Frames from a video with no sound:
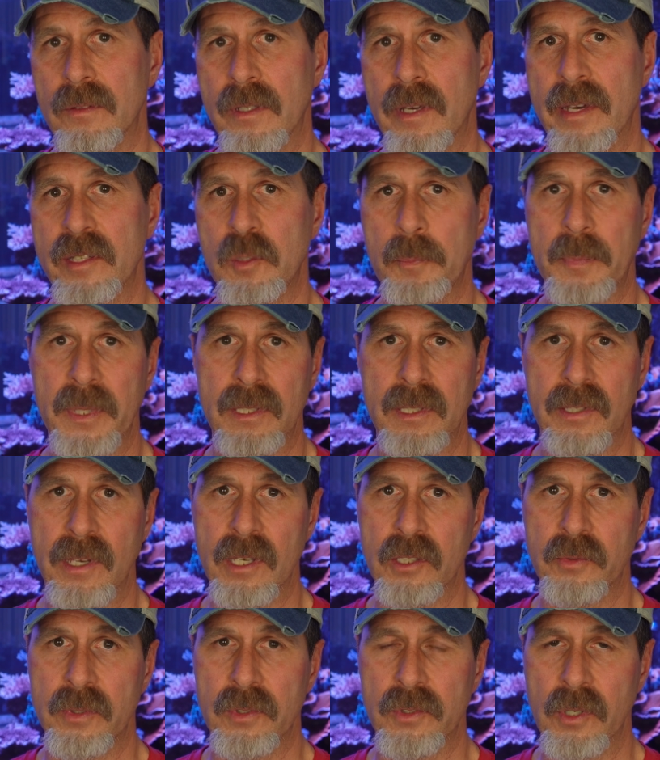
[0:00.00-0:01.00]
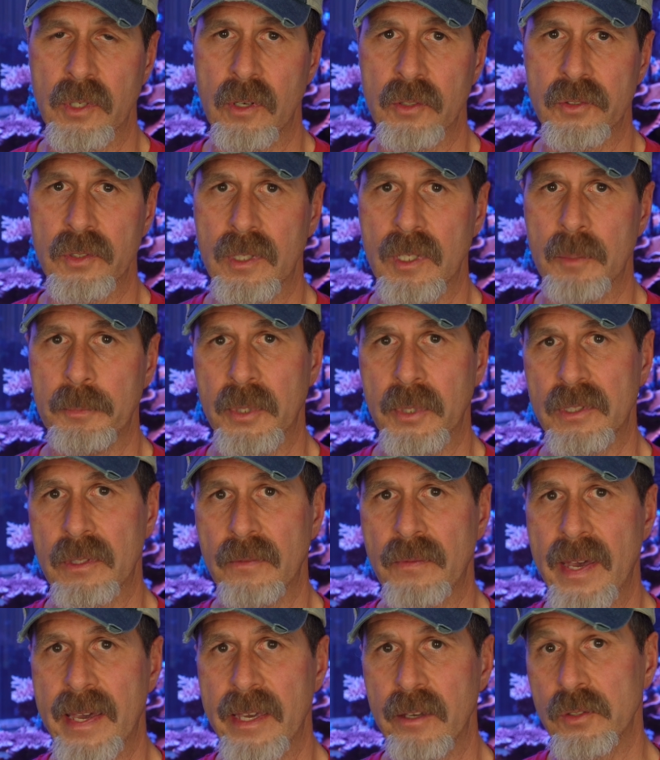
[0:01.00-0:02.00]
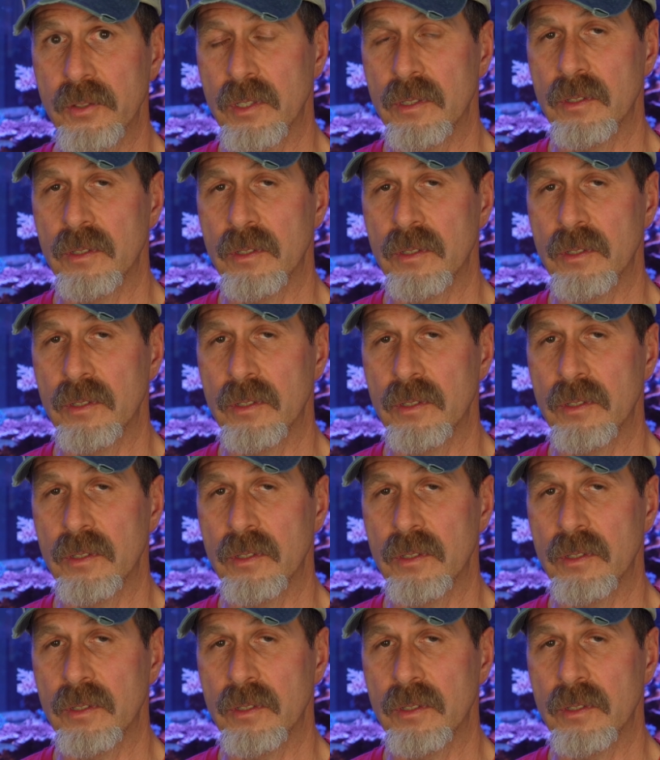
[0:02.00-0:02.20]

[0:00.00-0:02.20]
the ICP test result, you input the values